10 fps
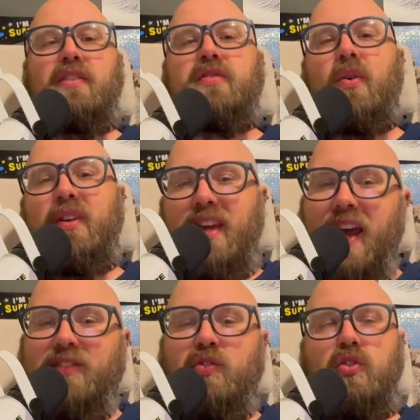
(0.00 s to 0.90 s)
So,
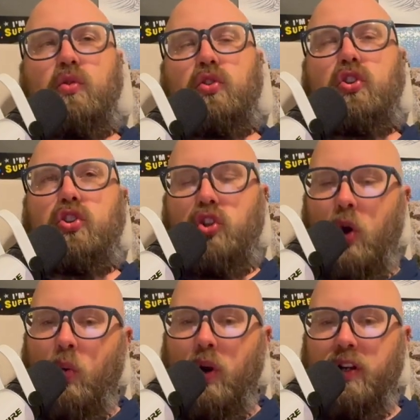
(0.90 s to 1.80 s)
yes, you should
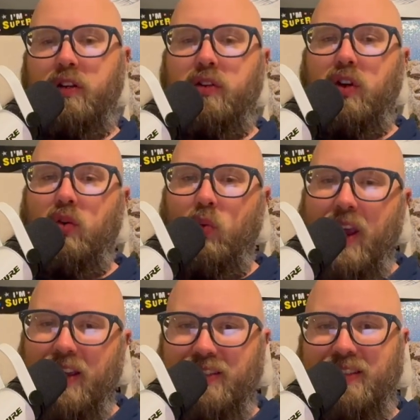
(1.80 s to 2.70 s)
show one another
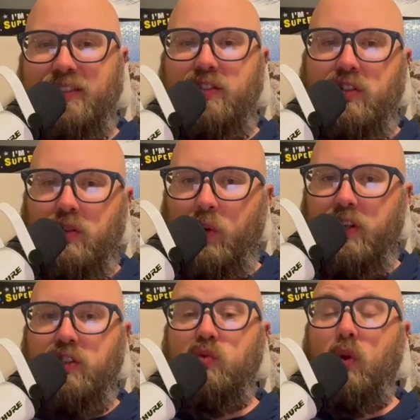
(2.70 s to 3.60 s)
grace in
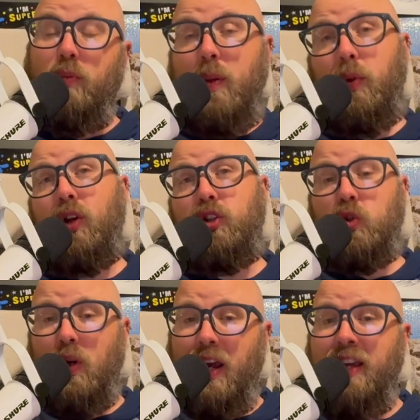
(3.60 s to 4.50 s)
situations where people are
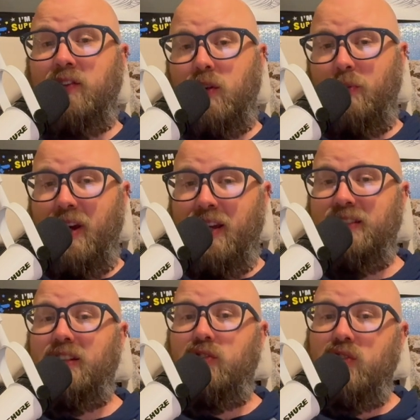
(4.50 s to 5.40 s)
trying their
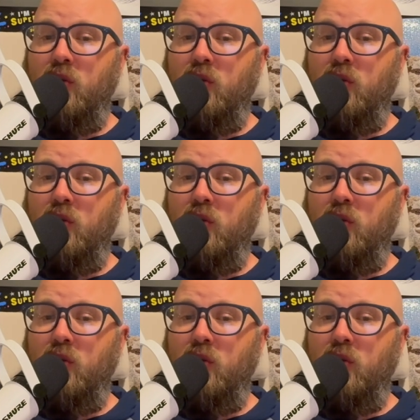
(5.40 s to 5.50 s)
best and